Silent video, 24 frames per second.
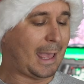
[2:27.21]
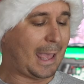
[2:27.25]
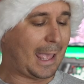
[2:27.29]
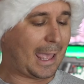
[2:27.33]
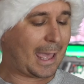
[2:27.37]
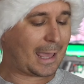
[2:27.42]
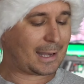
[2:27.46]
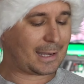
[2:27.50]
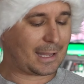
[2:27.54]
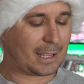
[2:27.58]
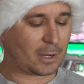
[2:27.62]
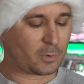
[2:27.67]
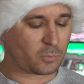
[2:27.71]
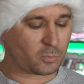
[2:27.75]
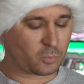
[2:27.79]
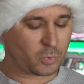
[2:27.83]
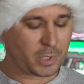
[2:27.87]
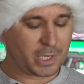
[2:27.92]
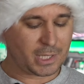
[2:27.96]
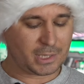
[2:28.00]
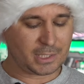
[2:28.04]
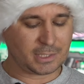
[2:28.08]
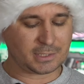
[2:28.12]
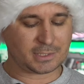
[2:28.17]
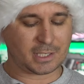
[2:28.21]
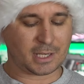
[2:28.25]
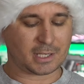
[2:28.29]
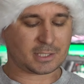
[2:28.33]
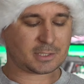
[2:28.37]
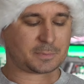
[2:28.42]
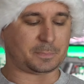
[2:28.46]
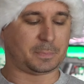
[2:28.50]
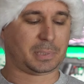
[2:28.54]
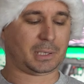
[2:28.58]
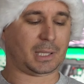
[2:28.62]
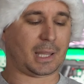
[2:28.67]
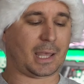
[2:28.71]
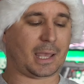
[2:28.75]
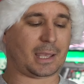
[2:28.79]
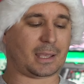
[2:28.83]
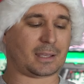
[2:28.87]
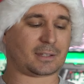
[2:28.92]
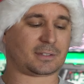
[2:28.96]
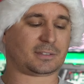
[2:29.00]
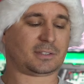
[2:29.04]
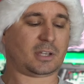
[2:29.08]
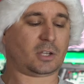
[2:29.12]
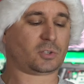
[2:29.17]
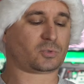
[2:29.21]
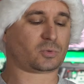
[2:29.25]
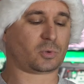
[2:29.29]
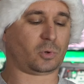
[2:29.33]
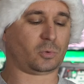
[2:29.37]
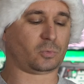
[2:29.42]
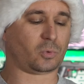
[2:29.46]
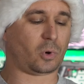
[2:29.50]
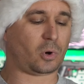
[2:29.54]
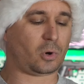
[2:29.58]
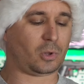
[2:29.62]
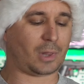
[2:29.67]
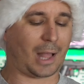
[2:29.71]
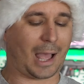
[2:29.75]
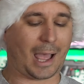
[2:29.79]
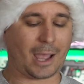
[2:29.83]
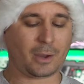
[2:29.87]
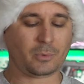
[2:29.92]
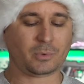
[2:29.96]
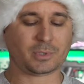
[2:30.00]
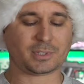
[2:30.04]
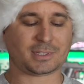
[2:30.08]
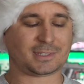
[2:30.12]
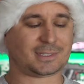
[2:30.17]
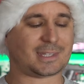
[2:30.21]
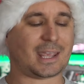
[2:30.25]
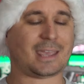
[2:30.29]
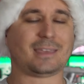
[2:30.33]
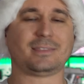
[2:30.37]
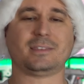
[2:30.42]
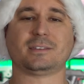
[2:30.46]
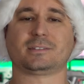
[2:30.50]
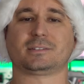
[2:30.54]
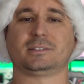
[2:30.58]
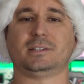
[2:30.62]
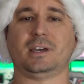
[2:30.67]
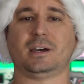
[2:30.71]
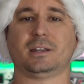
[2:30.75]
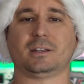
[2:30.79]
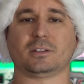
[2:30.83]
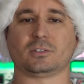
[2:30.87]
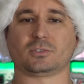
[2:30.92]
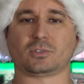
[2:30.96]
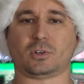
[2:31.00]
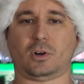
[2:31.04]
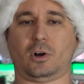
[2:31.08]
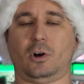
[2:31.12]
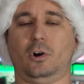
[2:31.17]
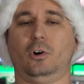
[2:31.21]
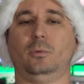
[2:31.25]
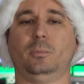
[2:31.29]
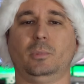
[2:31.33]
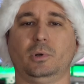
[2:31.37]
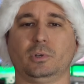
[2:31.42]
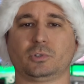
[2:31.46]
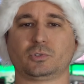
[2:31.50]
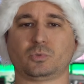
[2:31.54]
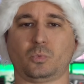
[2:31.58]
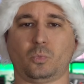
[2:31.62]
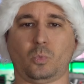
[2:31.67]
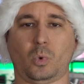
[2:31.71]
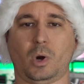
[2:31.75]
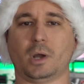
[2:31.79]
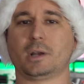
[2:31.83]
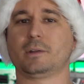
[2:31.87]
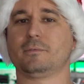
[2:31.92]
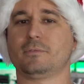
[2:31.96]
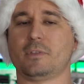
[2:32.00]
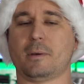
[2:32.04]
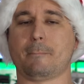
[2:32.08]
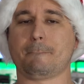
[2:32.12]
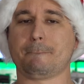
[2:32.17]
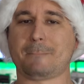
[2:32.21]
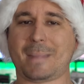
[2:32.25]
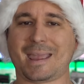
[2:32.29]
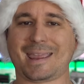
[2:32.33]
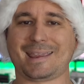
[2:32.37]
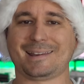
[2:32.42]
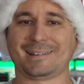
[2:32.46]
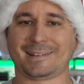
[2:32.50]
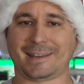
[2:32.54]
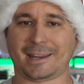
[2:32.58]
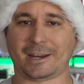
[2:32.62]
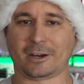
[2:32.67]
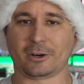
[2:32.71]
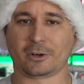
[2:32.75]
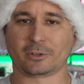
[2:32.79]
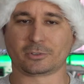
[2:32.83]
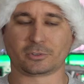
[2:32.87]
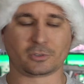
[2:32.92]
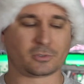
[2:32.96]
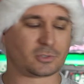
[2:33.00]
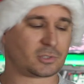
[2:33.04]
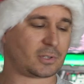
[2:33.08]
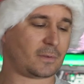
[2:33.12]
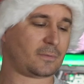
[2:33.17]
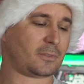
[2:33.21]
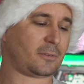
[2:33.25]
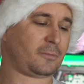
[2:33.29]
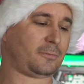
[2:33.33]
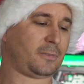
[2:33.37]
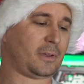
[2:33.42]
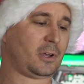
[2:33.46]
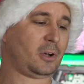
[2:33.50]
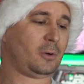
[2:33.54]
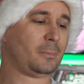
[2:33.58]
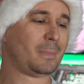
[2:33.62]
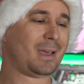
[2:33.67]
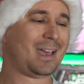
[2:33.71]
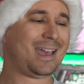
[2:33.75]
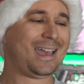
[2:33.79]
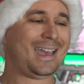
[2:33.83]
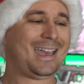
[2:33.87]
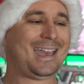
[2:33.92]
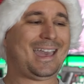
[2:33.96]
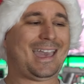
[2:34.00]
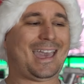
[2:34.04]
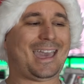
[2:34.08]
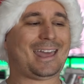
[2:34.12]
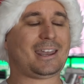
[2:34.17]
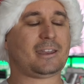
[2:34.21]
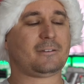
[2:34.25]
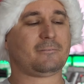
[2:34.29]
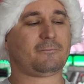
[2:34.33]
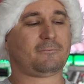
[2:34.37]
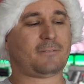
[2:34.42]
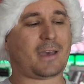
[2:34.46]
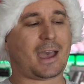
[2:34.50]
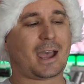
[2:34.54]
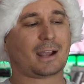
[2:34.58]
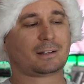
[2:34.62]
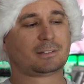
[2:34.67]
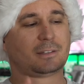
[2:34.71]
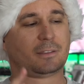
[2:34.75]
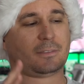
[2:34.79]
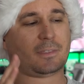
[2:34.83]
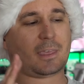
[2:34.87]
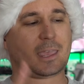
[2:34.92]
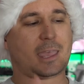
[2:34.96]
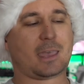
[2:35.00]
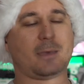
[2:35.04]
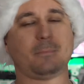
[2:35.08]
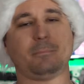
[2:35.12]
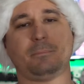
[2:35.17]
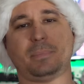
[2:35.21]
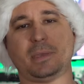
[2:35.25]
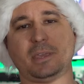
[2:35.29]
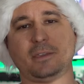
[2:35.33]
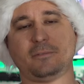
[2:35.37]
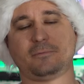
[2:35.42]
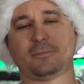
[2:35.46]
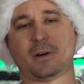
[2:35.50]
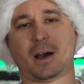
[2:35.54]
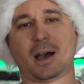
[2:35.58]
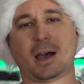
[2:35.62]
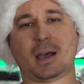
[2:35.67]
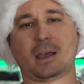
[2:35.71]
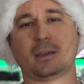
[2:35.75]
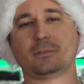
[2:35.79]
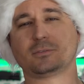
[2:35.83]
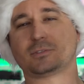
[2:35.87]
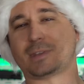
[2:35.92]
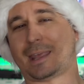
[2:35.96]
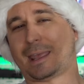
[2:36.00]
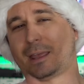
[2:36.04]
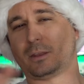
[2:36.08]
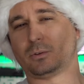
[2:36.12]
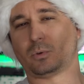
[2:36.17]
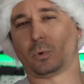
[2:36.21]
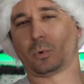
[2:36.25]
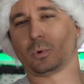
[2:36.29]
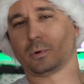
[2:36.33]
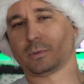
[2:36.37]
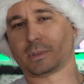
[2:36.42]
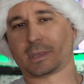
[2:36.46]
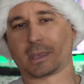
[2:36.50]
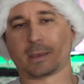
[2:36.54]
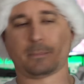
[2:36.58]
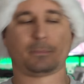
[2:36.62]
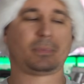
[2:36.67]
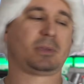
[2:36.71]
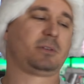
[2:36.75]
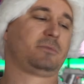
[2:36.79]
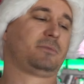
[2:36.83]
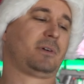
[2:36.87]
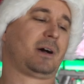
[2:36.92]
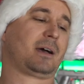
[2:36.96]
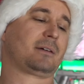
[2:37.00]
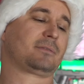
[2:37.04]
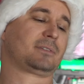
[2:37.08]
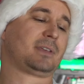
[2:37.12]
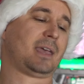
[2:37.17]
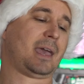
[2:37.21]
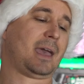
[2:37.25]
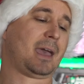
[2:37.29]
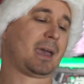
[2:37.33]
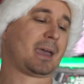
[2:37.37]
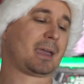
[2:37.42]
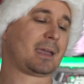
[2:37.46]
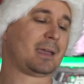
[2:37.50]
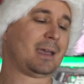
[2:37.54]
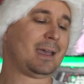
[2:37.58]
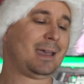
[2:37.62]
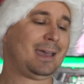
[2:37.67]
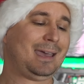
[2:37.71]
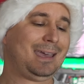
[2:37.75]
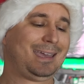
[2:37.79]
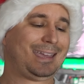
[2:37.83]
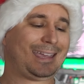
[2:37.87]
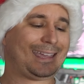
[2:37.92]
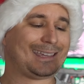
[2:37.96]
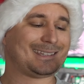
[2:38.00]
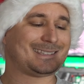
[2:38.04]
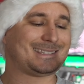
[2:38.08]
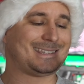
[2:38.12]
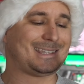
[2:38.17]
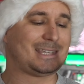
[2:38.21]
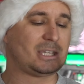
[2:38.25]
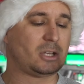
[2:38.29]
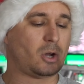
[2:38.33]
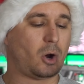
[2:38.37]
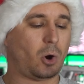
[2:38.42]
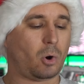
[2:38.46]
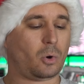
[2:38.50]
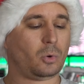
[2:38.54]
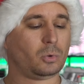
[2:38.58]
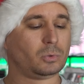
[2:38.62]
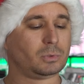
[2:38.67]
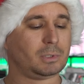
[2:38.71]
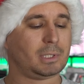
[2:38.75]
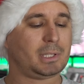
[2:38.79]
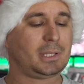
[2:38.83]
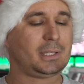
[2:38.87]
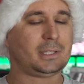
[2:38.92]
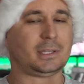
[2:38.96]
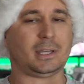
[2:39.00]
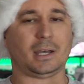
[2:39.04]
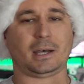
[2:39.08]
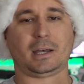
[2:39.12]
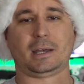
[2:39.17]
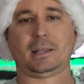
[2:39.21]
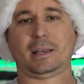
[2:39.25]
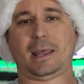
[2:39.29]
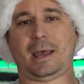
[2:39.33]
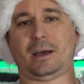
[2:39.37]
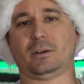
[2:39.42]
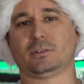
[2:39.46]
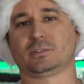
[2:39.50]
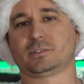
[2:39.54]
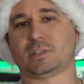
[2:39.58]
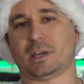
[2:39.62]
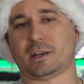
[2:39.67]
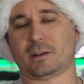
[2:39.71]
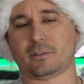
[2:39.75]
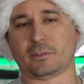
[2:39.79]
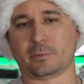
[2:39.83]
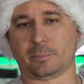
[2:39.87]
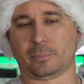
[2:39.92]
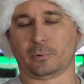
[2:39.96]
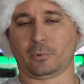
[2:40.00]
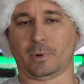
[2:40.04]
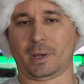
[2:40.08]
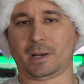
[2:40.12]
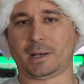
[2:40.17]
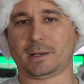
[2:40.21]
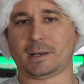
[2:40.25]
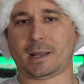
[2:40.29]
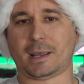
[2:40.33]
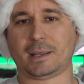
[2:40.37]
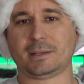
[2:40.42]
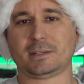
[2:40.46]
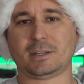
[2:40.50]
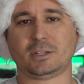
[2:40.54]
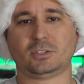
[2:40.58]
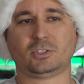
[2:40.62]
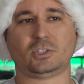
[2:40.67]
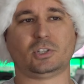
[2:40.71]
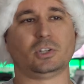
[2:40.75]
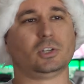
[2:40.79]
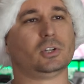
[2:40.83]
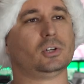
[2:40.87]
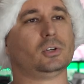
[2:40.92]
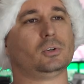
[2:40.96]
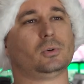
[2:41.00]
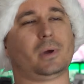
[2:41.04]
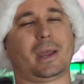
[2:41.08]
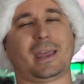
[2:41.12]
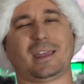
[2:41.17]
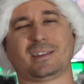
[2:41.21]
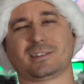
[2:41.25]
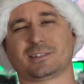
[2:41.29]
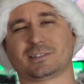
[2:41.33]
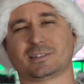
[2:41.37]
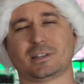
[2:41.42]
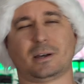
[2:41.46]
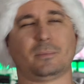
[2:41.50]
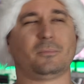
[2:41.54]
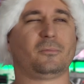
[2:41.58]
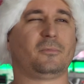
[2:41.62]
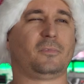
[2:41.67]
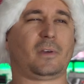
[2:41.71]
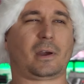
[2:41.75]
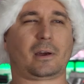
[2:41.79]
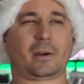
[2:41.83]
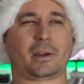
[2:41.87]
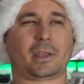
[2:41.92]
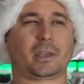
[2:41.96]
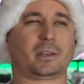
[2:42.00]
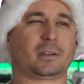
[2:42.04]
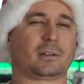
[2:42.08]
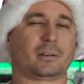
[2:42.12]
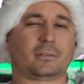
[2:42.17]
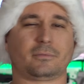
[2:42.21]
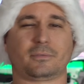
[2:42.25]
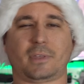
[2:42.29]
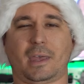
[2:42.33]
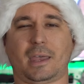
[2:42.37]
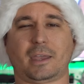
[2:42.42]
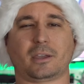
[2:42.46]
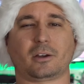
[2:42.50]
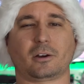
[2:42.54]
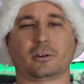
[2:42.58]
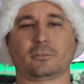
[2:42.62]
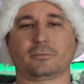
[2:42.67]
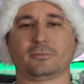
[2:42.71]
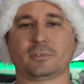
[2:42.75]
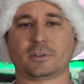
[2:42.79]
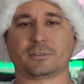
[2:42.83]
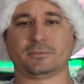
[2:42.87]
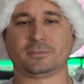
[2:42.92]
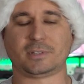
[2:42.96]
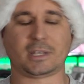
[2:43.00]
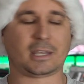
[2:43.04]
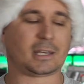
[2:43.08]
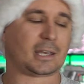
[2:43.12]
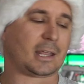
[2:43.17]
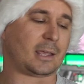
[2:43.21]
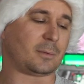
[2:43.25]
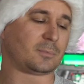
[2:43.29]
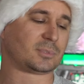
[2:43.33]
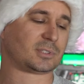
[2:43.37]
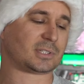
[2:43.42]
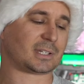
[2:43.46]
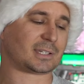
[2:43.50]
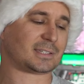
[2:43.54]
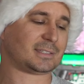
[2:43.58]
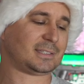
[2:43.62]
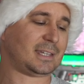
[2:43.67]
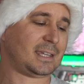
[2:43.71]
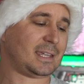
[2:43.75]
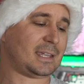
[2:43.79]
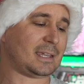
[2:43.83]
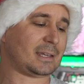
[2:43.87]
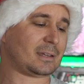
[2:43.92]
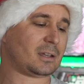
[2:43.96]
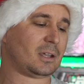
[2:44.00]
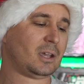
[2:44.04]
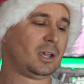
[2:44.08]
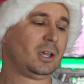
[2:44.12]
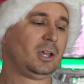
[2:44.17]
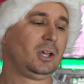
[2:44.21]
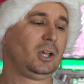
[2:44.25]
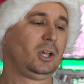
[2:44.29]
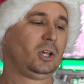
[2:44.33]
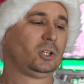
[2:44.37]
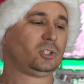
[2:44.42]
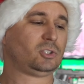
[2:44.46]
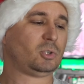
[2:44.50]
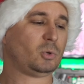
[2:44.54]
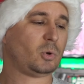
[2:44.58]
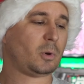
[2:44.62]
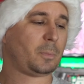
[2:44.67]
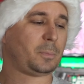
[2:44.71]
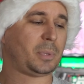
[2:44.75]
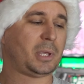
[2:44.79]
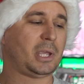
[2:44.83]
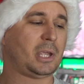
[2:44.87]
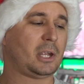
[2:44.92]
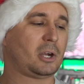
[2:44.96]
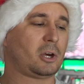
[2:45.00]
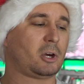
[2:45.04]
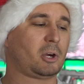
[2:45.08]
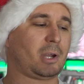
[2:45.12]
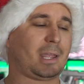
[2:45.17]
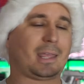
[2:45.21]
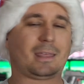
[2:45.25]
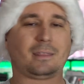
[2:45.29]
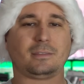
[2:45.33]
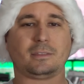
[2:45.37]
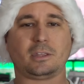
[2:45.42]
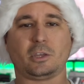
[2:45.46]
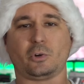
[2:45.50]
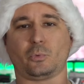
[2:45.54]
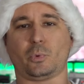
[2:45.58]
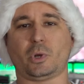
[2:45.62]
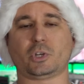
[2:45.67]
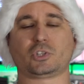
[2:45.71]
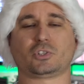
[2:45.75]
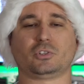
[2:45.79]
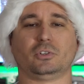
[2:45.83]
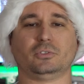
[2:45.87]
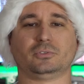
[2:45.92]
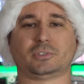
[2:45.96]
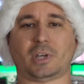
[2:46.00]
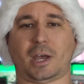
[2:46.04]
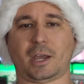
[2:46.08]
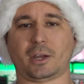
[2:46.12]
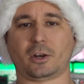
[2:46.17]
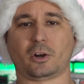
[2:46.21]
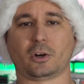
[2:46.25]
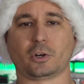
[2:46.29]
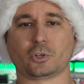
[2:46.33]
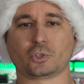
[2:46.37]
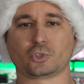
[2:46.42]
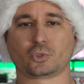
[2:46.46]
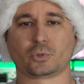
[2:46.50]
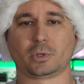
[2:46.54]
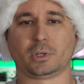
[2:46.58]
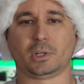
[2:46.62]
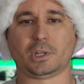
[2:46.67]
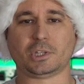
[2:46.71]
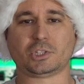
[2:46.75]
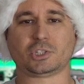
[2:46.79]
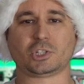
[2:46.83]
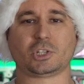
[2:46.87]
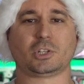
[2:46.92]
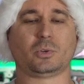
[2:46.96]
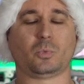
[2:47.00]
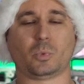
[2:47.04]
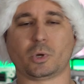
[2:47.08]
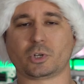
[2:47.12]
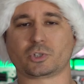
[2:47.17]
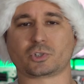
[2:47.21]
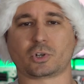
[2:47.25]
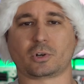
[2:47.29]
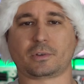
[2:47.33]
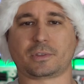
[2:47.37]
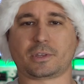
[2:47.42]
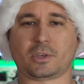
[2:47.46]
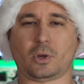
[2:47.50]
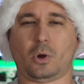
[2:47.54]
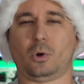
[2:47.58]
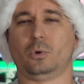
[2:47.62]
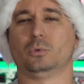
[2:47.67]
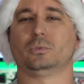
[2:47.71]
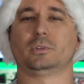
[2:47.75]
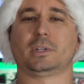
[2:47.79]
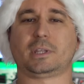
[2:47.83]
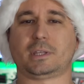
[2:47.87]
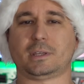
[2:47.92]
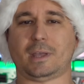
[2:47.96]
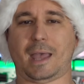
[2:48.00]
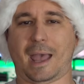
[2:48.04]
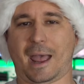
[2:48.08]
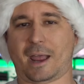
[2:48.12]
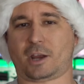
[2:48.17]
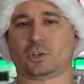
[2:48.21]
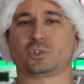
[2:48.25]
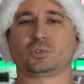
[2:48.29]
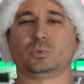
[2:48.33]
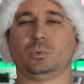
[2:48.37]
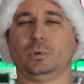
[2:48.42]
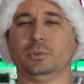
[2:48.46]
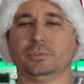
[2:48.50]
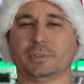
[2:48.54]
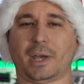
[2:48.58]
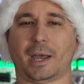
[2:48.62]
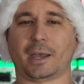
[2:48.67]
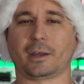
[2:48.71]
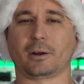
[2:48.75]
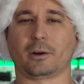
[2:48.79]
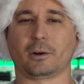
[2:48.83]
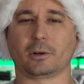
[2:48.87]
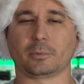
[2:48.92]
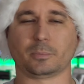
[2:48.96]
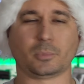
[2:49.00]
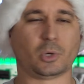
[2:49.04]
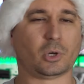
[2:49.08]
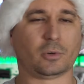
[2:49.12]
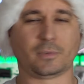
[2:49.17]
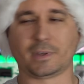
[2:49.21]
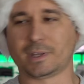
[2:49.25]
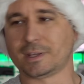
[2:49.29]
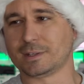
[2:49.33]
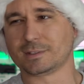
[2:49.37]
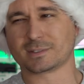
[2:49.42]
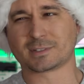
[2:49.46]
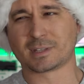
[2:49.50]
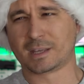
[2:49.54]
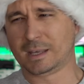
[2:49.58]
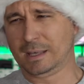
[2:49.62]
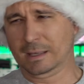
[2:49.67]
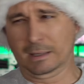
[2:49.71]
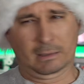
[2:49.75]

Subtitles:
And it really does play a central role. I would say this gun is almost one of the main characters of the film. And in fact, the Mp5s and or the Mp5K is the only gun outside of the Beretta 92 and some variant of the AR-15 M16 to appear in the original Die Hard trilogy, which are the only actual Die Hard movies.